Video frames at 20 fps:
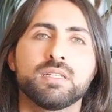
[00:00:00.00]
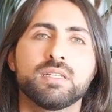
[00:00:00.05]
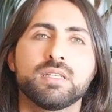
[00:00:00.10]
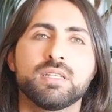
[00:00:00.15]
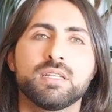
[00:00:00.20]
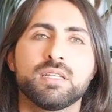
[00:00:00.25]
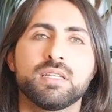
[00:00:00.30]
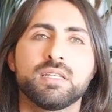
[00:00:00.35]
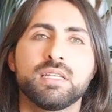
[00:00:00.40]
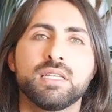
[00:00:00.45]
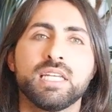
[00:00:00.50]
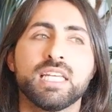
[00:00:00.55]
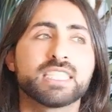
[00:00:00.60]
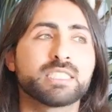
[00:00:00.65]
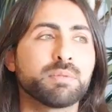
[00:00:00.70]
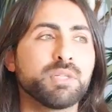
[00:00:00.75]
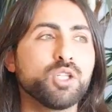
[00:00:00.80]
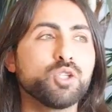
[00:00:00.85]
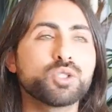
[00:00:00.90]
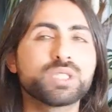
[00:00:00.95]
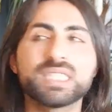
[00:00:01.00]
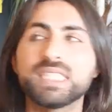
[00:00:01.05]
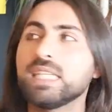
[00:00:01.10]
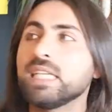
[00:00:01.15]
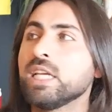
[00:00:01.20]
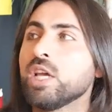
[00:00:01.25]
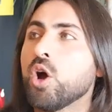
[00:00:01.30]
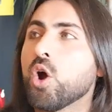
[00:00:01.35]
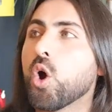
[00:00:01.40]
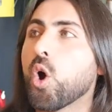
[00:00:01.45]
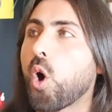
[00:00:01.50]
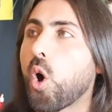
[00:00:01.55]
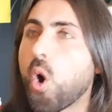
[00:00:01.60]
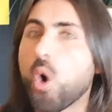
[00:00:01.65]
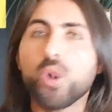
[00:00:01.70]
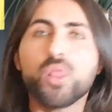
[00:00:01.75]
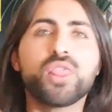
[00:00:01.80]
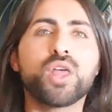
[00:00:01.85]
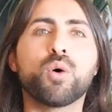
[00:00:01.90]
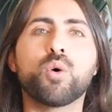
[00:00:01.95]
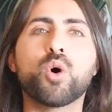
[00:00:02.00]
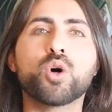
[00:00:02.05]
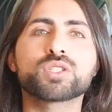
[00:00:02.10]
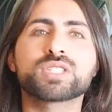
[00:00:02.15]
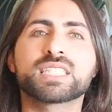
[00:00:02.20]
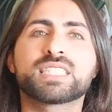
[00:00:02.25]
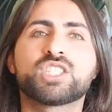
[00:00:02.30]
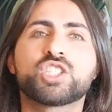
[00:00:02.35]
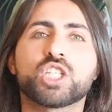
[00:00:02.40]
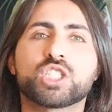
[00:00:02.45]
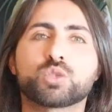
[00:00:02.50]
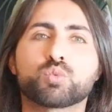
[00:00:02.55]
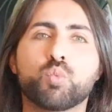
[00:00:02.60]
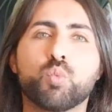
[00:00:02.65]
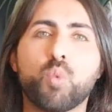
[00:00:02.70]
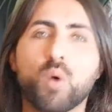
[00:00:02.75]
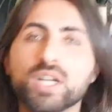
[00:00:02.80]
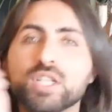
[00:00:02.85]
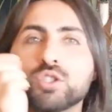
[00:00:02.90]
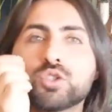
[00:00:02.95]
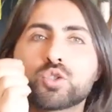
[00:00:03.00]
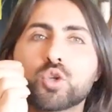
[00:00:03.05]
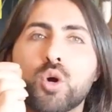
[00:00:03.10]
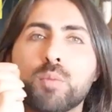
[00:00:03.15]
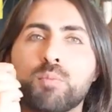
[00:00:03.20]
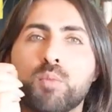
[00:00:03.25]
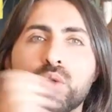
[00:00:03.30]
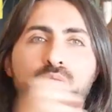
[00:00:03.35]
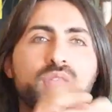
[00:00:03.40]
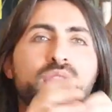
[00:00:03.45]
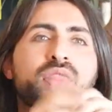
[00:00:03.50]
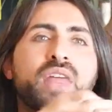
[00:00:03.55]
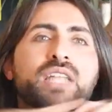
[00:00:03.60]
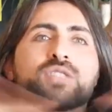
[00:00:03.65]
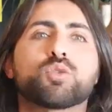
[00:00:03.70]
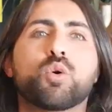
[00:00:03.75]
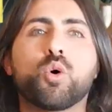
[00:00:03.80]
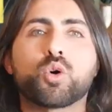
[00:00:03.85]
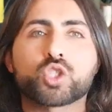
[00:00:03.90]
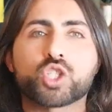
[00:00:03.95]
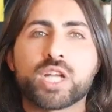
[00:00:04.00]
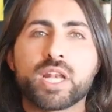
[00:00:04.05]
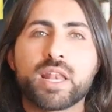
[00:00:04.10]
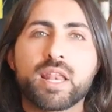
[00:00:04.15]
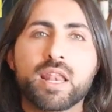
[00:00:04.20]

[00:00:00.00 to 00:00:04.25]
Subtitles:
Mm-hmm. So you see, all the world is just one drop within that ocean.